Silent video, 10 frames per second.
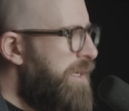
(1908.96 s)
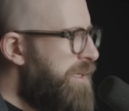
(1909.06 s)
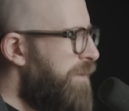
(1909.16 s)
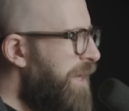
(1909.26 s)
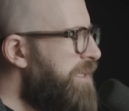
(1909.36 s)

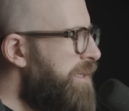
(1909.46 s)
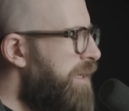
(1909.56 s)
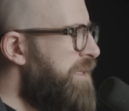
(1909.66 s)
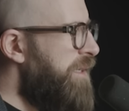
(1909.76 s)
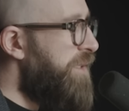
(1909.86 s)

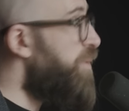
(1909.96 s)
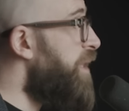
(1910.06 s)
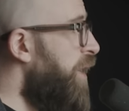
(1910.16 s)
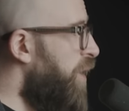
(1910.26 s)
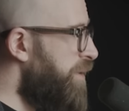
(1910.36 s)
Turkmenistan deals with
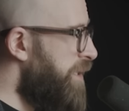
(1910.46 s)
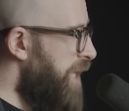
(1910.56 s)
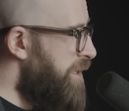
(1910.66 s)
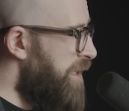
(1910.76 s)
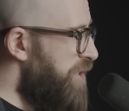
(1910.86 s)
a
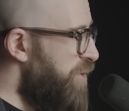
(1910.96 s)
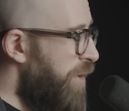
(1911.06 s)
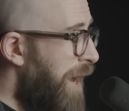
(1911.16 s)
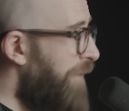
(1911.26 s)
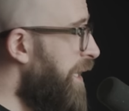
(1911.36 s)
long-standing issue
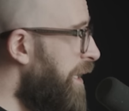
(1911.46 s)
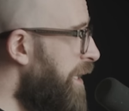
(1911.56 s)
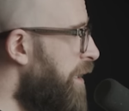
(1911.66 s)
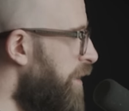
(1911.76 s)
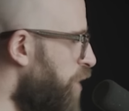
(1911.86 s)
around the
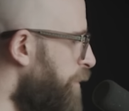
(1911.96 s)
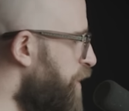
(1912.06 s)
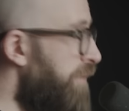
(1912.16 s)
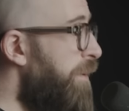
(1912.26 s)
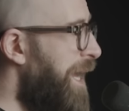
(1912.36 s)
illegal
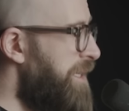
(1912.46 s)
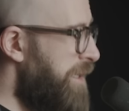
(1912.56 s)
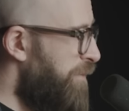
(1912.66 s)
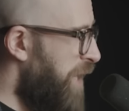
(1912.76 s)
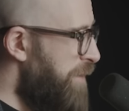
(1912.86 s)
adoption of
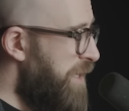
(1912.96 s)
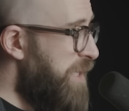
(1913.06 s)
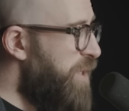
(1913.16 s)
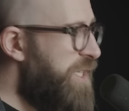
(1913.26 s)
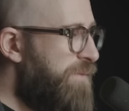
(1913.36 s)
abandoned
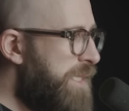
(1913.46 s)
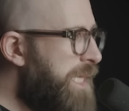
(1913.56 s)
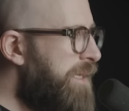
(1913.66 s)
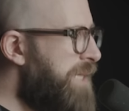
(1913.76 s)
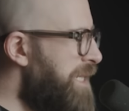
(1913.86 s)
babies, which is
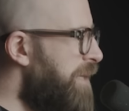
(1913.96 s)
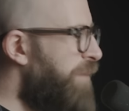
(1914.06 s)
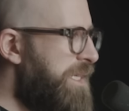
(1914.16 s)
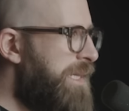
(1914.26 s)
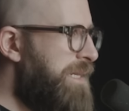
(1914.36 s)
facilitated
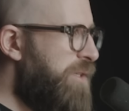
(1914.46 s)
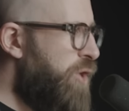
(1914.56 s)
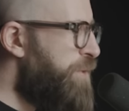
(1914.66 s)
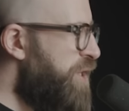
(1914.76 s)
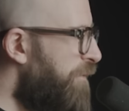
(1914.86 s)
by state
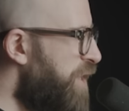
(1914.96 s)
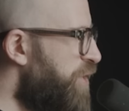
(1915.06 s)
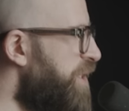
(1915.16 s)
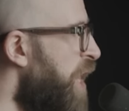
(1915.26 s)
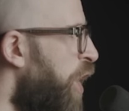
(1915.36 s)
adoption
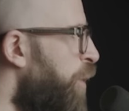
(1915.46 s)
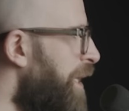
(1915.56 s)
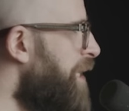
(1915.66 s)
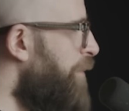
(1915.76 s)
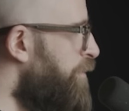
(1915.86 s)
officials who
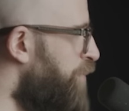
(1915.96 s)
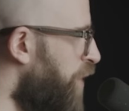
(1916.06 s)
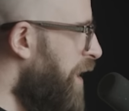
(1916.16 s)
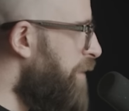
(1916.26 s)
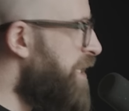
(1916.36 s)
accept
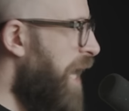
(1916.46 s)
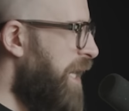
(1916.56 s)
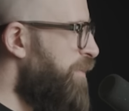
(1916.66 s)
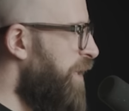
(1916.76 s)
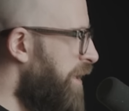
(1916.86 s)
bribes to
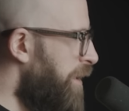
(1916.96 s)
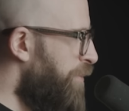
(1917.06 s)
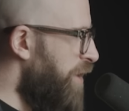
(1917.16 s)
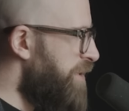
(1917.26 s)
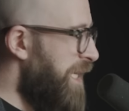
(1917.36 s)
expedite the
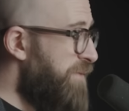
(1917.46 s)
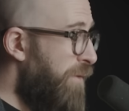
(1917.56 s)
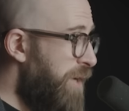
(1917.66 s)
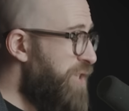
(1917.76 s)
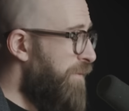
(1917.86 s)
process for
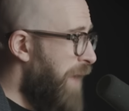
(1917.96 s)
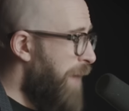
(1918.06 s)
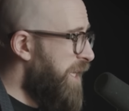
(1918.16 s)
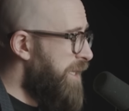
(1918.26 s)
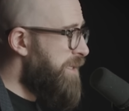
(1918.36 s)
richer
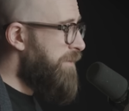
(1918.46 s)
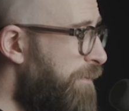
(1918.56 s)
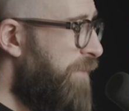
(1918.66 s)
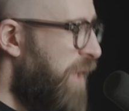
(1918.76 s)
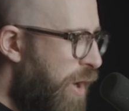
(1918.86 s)
families.
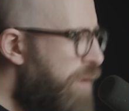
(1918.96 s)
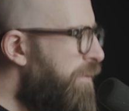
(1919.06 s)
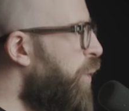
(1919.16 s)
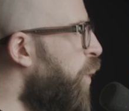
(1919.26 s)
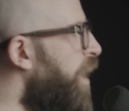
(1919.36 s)

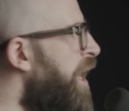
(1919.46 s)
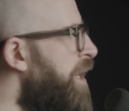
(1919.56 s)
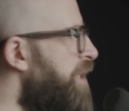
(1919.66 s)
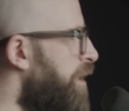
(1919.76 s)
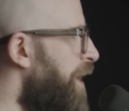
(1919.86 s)
Overall,
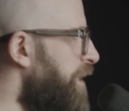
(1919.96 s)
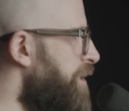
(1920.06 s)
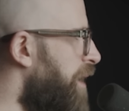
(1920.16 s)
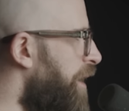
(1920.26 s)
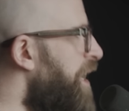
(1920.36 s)

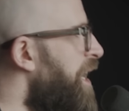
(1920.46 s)
Turkmenistan